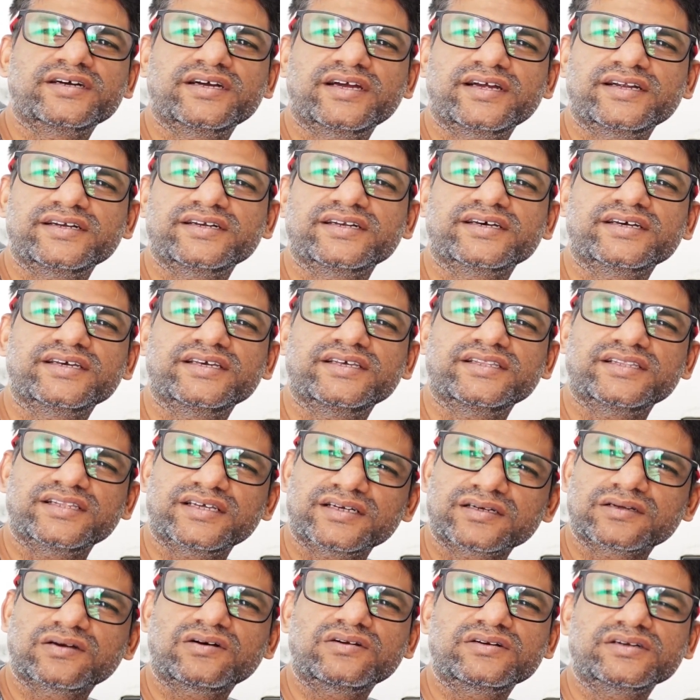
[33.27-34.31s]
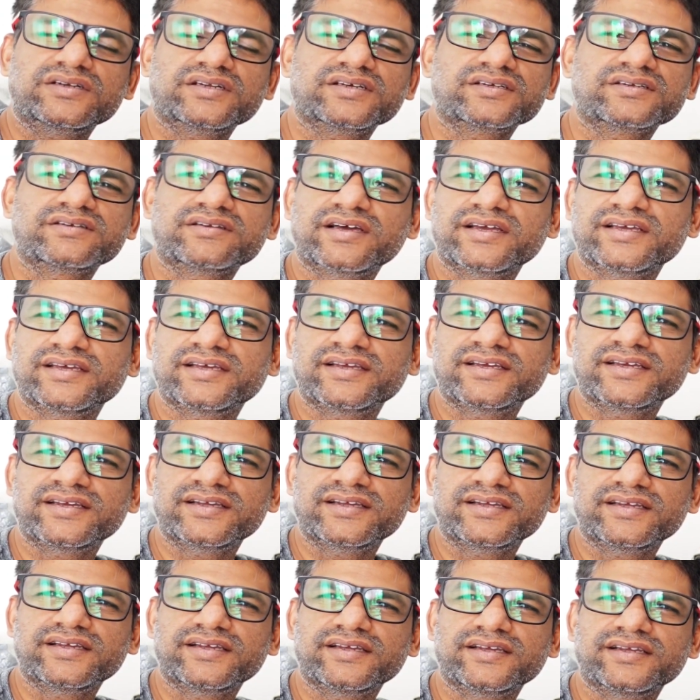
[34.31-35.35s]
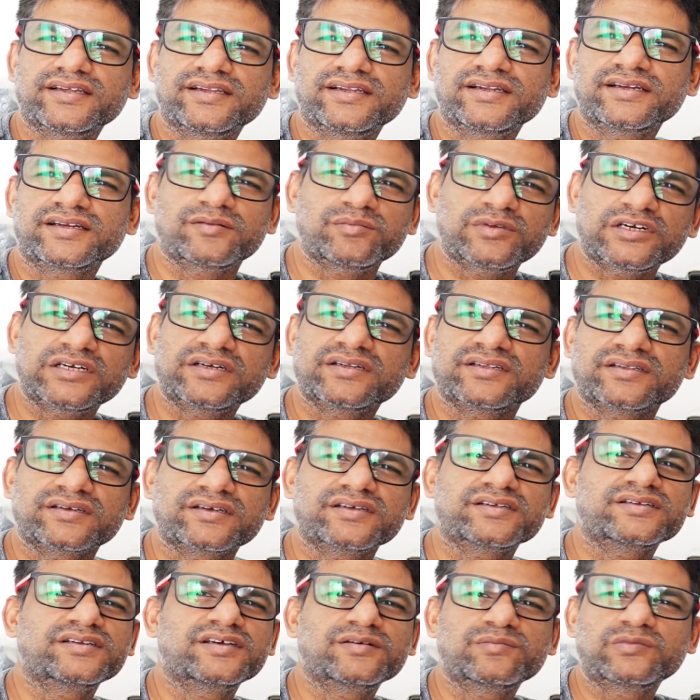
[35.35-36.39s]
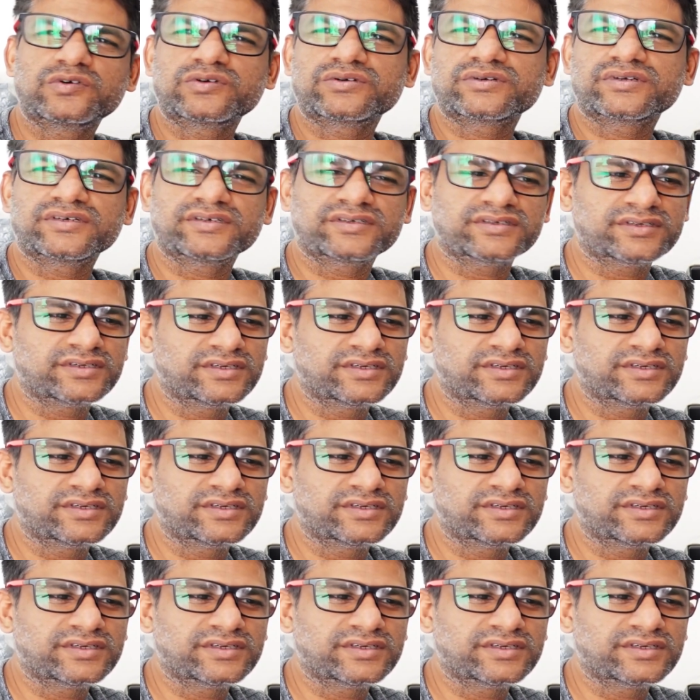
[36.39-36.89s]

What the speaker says: and in that context I little bit discussed about